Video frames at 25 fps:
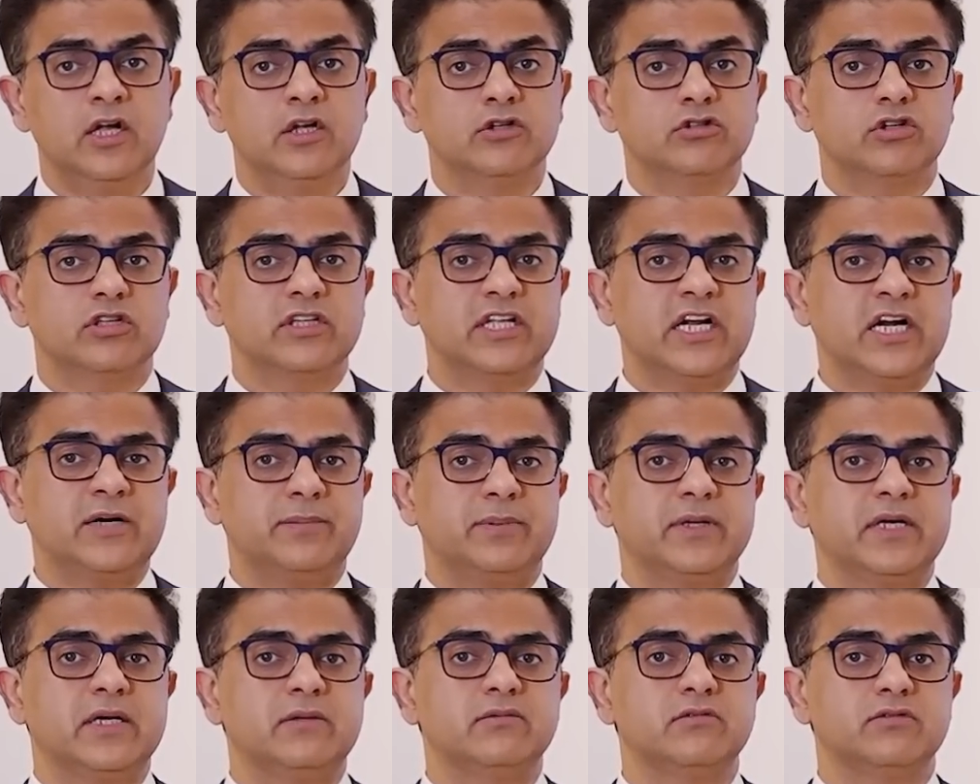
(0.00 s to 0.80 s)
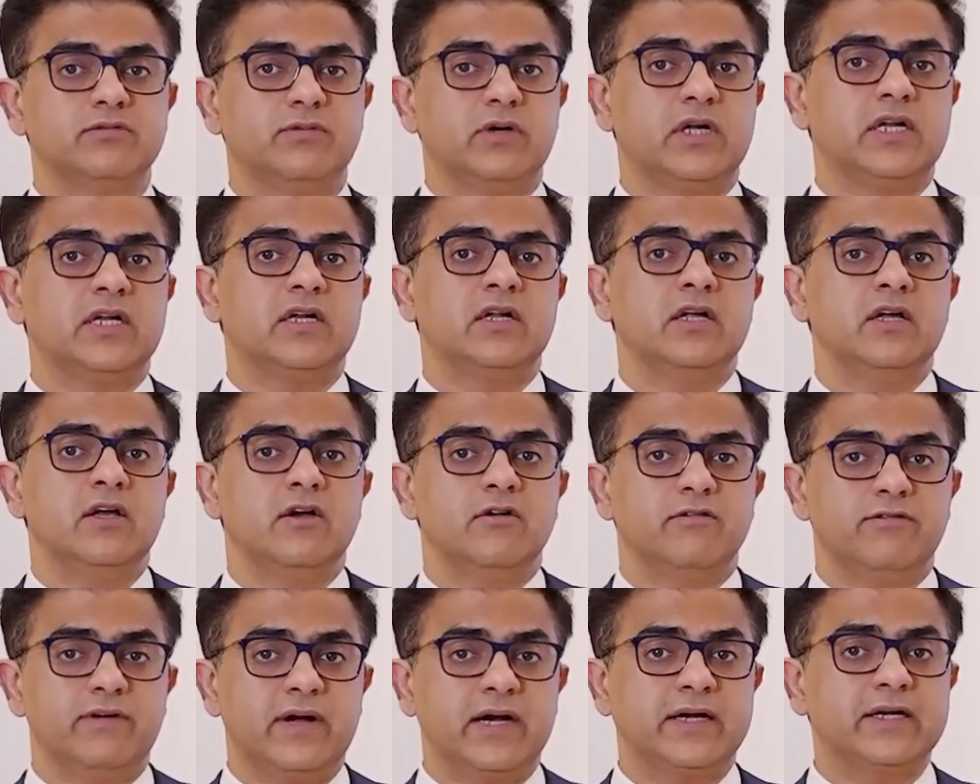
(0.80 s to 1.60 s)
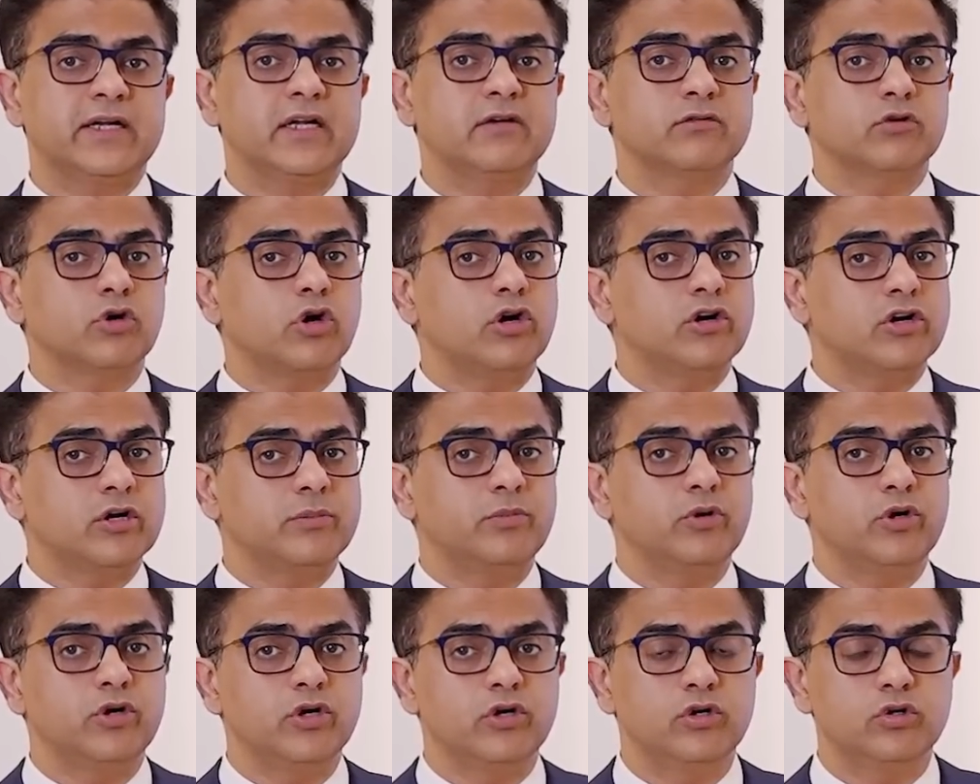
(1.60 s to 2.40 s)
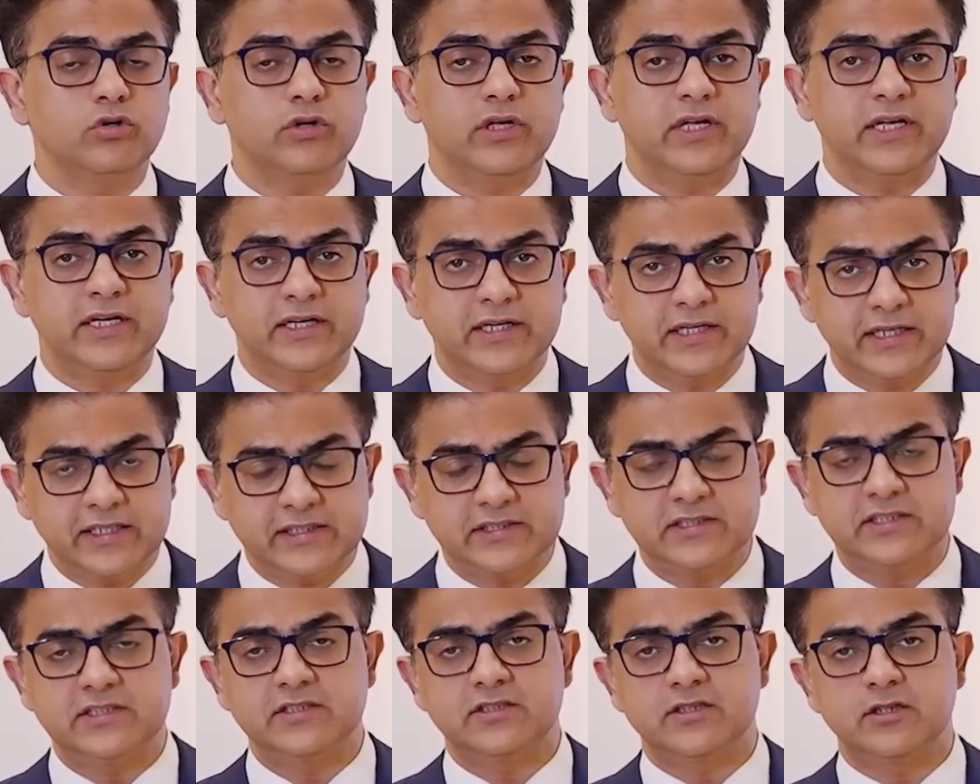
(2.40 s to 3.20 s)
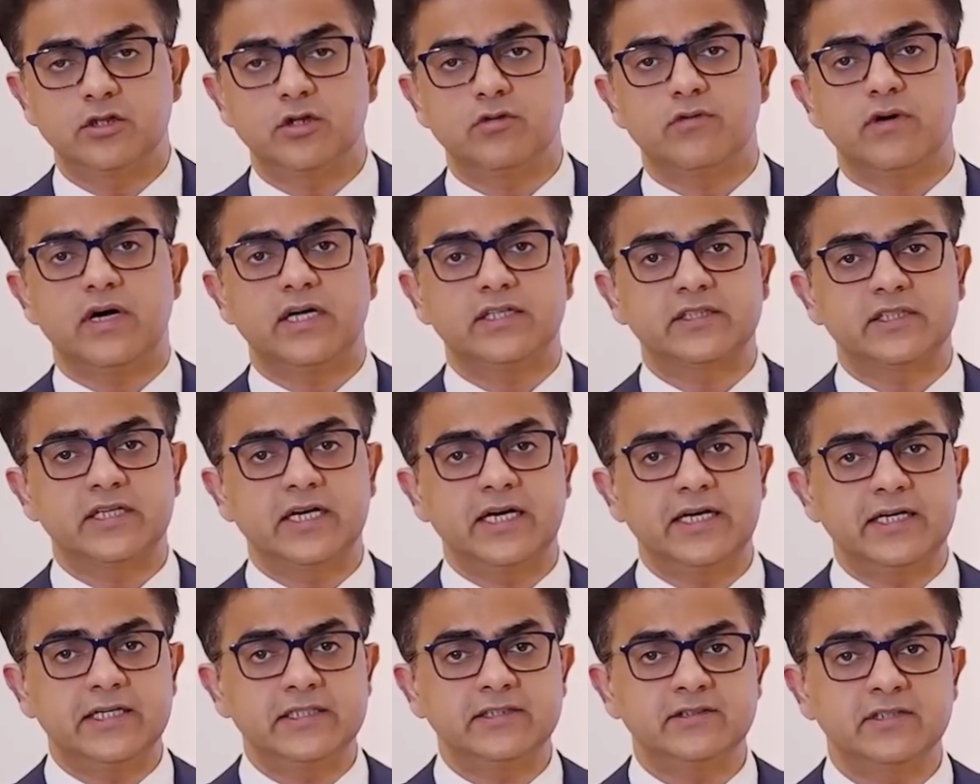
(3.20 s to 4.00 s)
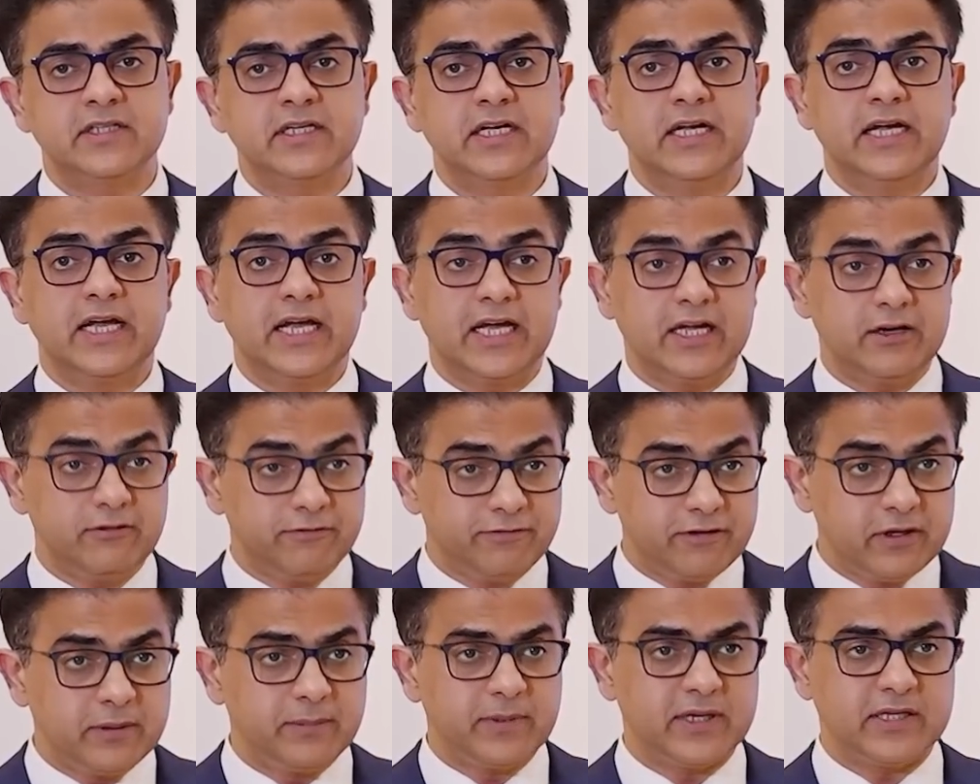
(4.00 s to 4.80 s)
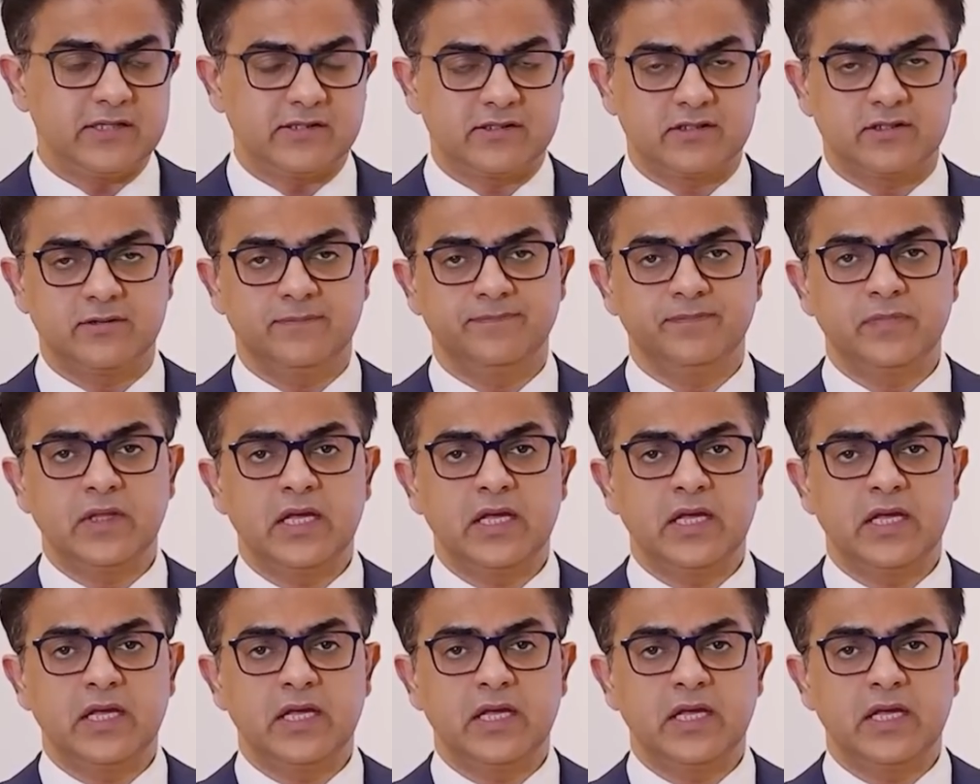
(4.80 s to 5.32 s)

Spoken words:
So that becomes one factor contributing to increase incidence of arthritis in females.